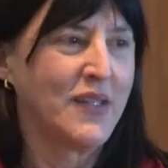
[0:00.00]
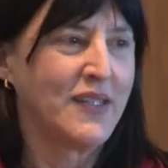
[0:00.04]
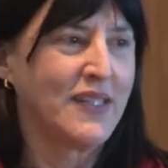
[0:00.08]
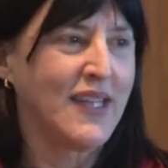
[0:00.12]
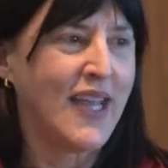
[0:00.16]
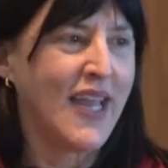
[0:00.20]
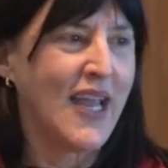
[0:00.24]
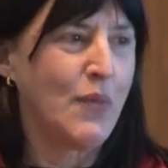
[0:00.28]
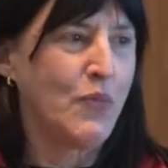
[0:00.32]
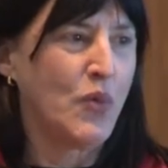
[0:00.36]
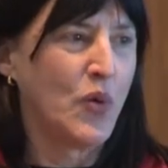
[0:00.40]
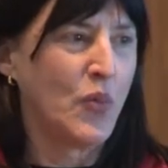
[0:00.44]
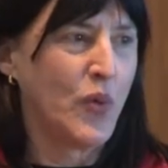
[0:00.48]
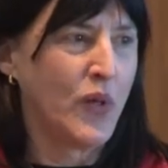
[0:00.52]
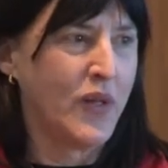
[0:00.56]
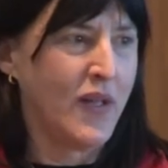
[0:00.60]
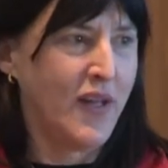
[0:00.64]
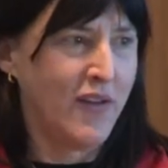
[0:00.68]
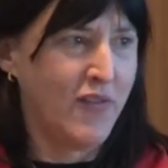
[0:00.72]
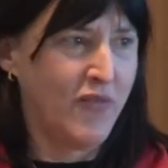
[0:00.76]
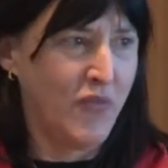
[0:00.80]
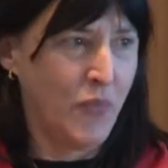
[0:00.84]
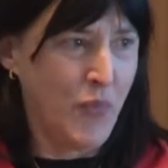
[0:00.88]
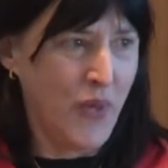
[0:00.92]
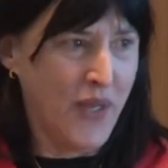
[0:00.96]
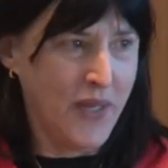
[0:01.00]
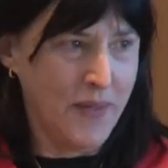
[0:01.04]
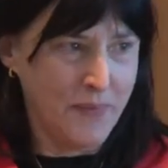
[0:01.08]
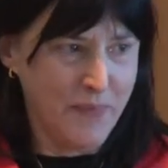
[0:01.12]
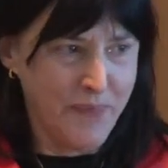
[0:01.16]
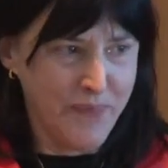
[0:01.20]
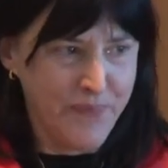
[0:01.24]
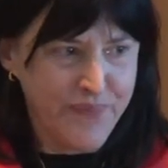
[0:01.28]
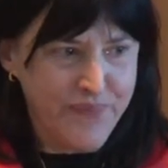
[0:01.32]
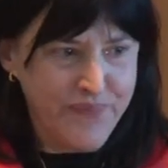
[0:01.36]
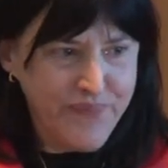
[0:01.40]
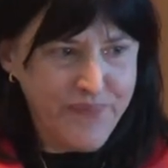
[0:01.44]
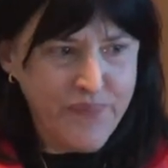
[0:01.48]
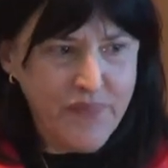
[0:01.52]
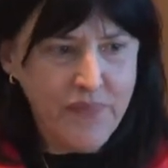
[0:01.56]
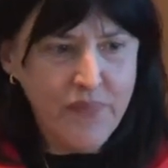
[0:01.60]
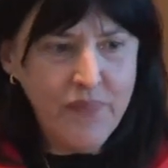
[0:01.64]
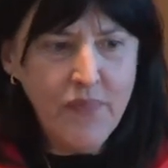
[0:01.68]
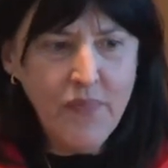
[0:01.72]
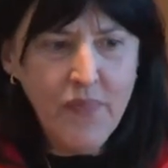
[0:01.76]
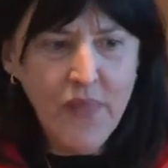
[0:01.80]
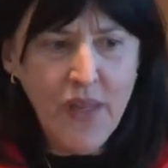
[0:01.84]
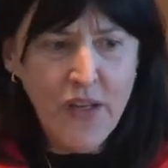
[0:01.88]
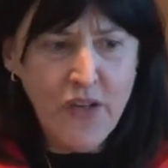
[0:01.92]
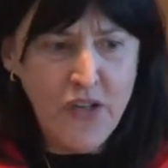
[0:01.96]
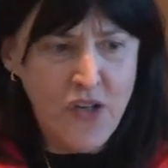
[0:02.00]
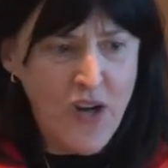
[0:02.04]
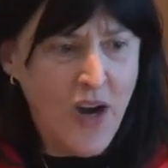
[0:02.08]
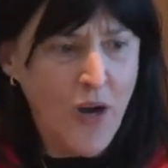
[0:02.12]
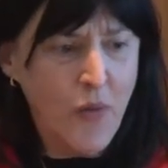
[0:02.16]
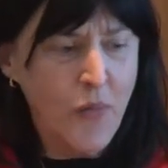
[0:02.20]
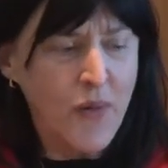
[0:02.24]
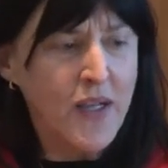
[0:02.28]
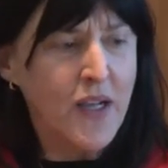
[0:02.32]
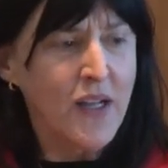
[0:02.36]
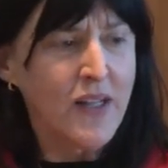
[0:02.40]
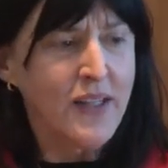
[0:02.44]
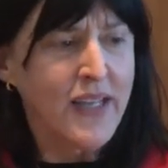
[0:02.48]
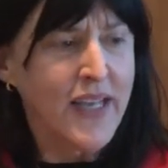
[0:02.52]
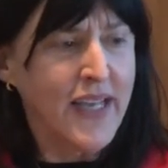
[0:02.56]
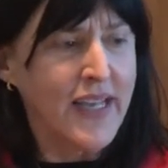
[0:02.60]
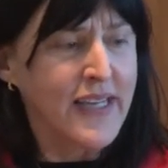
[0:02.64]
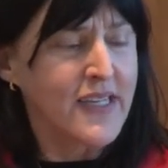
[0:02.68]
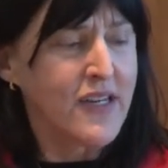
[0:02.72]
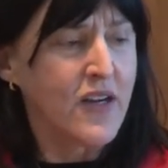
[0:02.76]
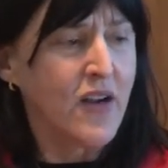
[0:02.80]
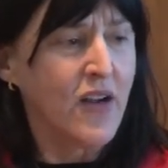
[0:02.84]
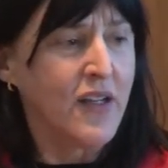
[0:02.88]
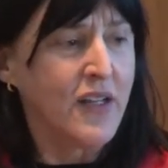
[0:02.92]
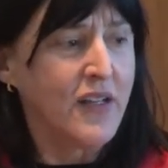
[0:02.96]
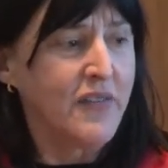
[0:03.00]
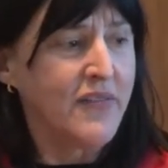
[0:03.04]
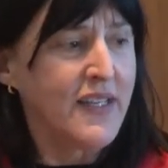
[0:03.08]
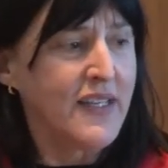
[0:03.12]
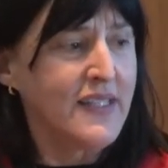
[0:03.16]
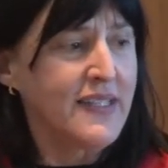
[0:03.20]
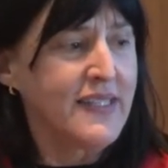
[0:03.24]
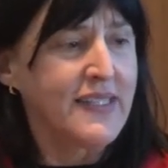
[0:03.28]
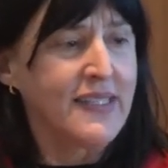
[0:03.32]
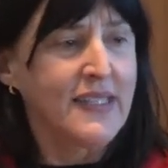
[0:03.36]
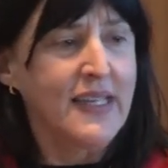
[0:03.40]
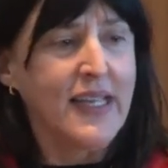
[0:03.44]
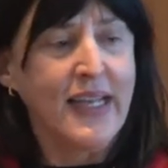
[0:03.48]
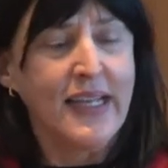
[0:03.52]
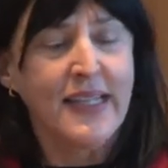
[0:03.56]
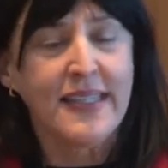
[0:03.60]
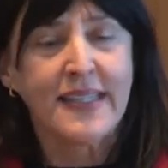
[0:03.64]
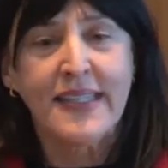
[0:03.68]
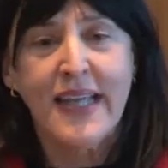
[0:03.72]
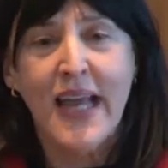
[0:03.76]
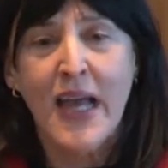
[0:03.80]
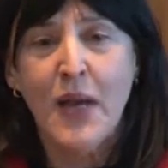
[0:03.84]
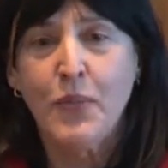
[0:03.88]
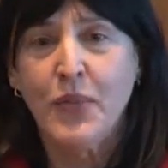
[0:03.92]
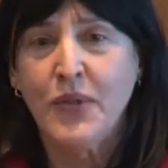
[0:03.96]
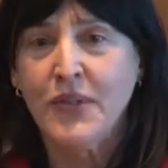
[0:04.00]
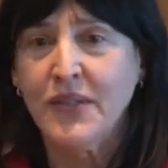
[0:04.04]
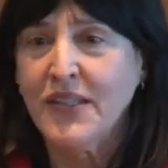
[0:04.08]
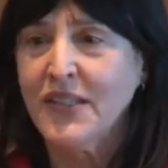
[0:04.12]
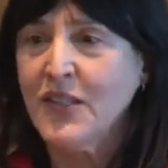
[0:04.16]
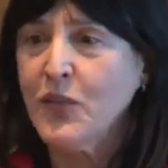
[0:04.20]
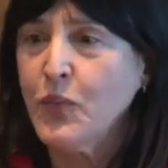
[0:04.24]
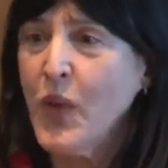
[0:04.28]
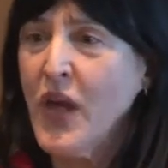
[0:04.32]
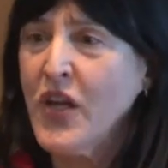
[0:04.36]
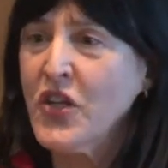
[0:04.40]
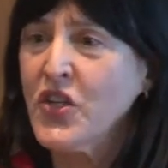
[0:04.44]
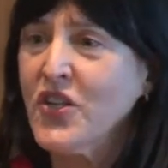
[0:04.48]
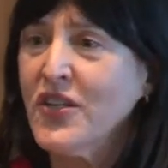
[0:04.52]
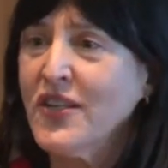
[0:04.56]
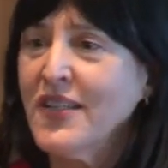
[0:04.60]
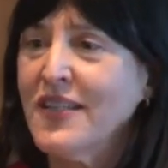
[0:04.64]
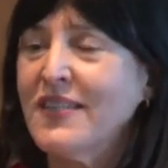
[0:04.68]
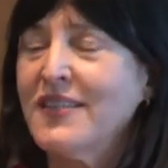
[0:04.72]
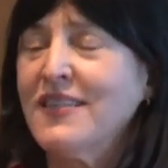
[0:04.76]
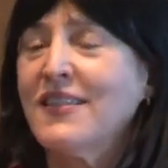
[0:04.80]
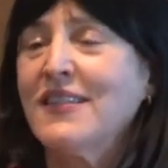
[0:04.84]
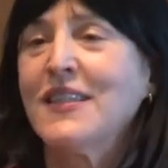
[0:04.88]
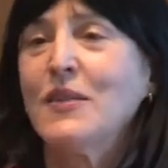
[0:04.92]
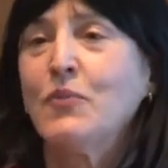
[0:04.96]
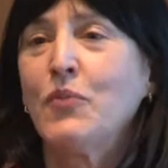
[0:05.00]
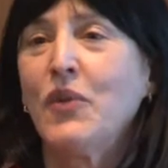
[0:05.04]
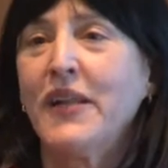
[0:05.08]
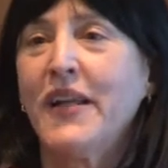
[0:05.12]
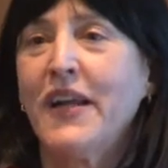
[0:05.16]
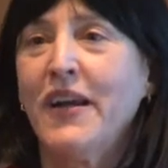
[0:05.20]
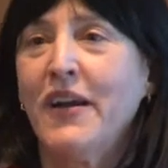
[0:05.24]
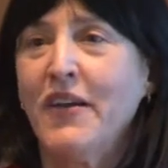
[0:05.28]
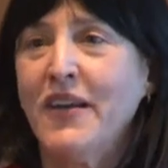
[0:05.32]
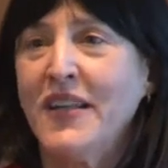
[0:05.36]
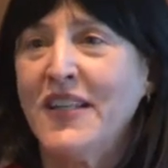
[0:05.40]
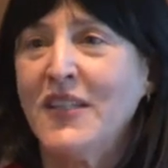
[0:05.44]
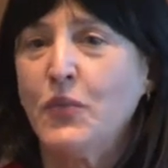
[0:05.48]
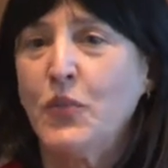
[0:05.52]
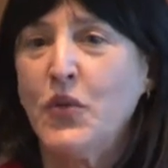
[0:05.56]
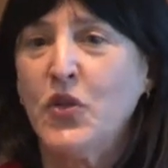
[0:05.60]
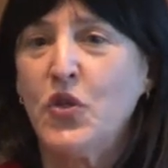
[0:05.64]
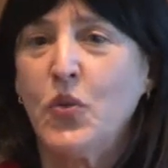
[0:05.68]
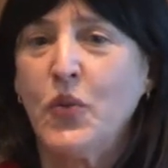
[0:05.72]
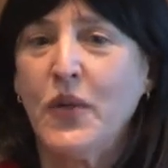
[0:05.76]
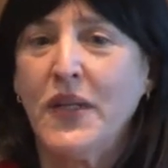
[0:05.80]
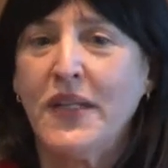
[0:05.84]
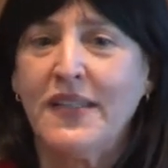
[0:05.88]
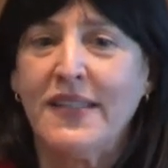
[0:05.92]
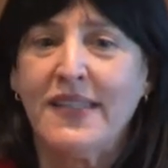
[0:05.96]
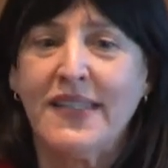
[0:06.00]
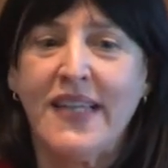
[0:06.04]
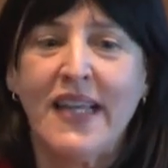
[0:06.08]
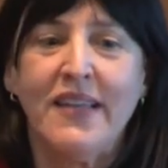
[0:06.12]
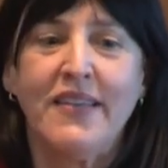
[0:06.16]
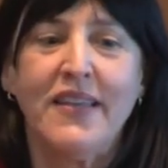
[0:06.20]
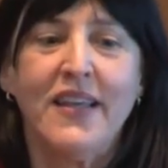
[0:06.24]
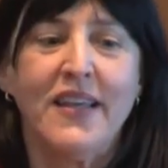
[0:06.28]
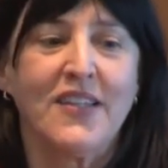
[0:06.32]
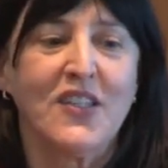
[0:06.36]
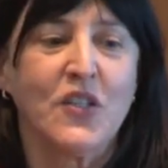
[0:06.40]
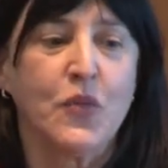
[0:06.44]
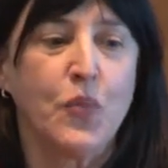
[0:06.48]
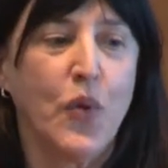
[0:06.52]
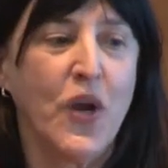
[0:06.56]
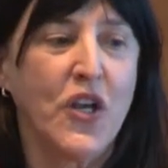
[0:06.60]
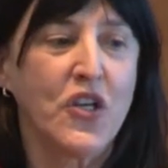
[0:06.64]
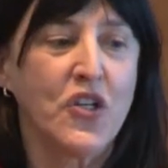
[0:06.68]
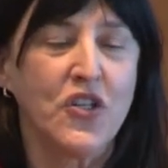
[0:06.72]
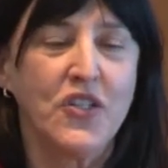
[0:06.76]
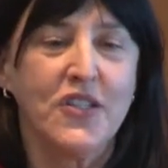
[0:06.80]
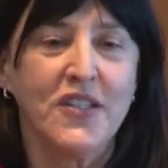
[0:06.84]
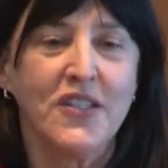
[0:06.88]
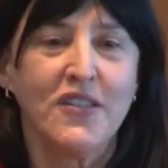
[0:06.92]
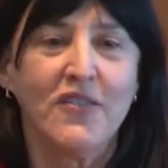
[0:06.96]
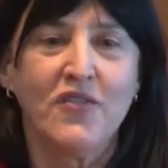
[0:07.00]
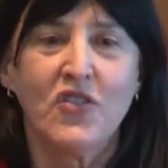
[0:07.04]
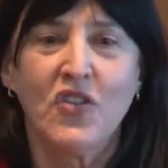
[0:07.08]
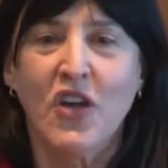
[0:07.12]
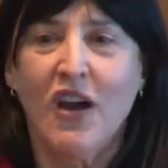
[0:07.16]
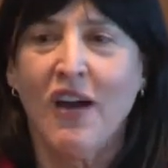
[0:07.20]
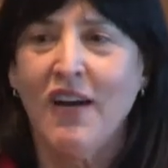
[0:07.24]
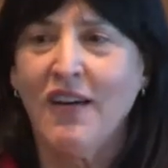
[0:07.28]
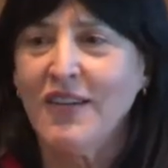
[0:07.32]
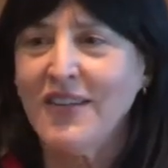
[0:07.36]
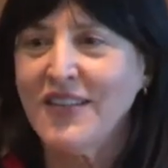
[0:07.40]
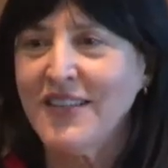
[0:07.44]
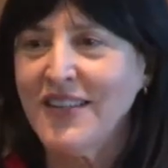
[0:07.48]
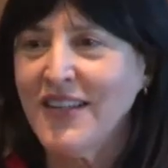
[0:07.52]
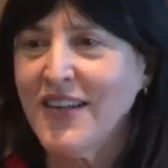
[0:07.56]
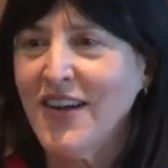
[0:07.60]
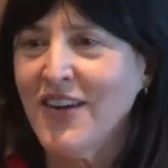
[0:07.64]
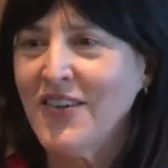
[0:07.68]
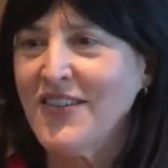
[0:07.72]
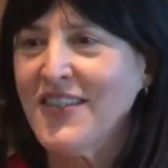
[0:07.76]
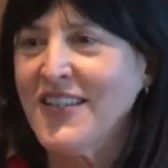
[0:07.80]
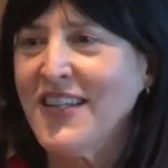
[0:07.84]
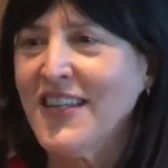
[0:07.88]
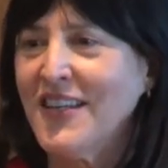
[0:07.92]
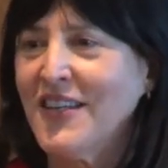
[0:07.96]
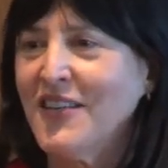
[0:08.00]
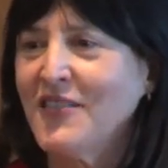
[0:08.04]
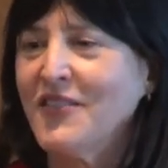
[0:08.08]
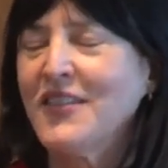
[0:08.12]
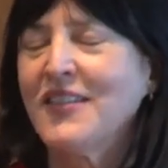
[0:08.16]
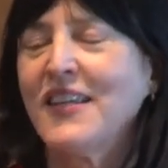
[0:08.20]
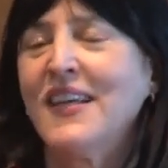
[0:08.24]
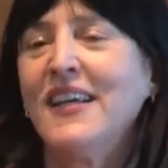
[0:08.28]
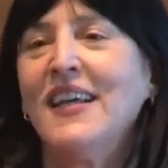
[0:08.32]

is capable of. But Darwin looked at all of these examples, especially similarities between, say, the expressions of dogs and ourselves